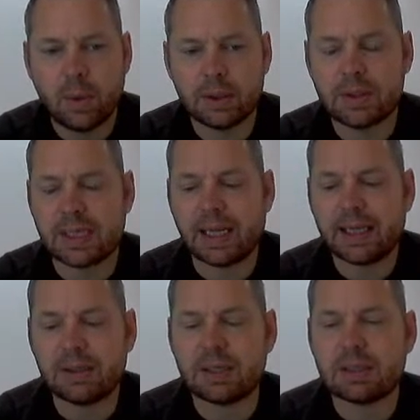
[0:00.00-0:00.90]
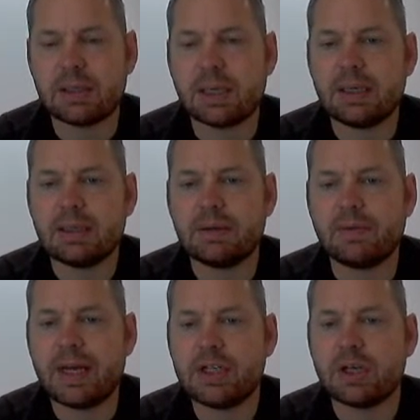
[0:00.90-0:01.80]
Well done, Zelika. The
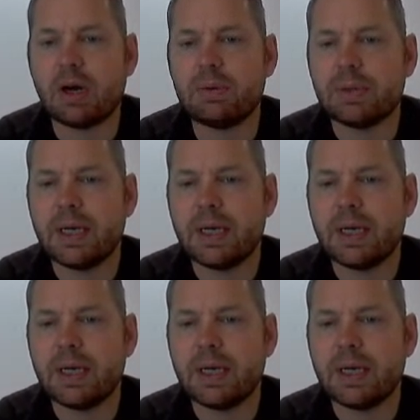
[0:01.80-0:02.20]
ratio